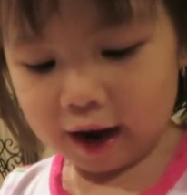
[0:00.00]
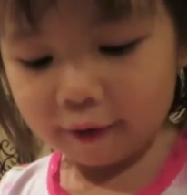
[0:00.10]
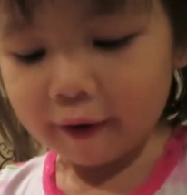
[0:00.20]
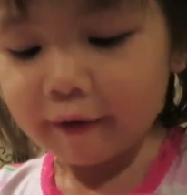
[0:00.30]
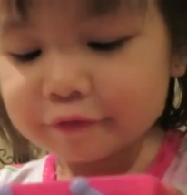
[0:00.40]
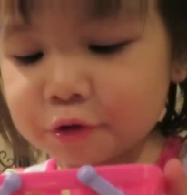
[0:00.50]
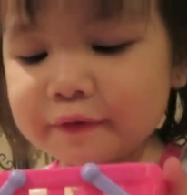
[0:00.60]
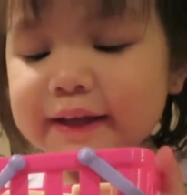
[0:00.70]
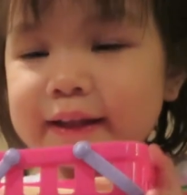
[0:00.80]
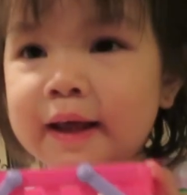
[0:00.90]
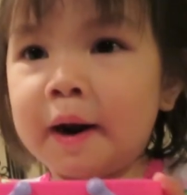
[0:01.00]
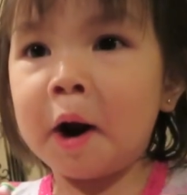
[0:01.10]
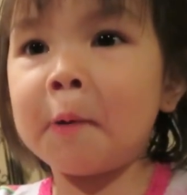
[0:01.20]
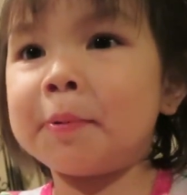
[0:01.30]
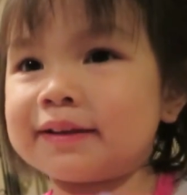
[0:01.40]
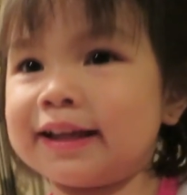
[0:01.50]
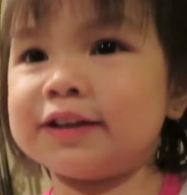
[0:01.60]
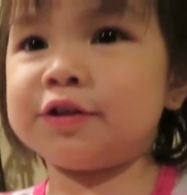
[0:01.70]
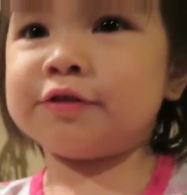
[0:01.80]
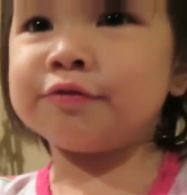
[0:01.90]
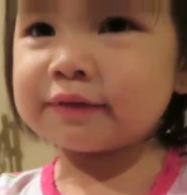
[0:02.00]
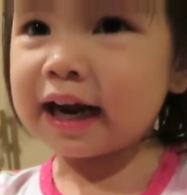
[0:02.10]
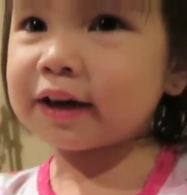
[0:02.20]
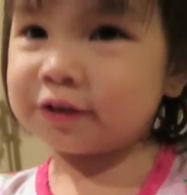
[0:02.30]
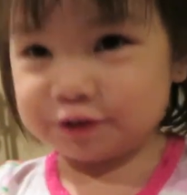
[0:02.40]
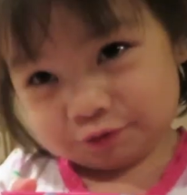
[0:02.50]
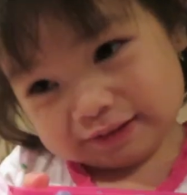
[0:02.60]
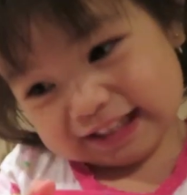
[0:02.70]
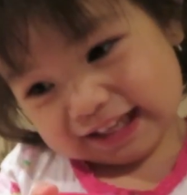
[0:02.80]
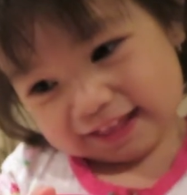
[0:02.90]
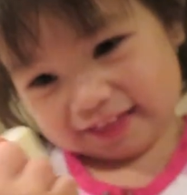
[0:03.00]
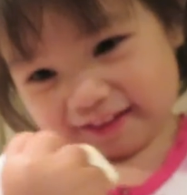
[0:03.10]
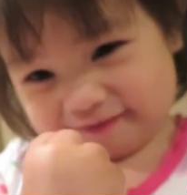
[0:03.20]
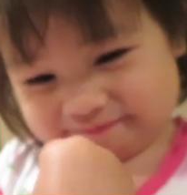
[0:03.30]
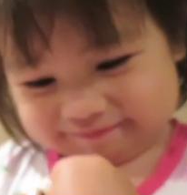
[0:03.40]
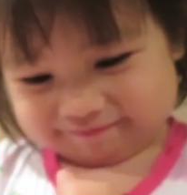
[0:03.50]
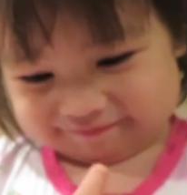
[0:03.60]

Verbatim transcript: I want to eat birthday cake. Me too!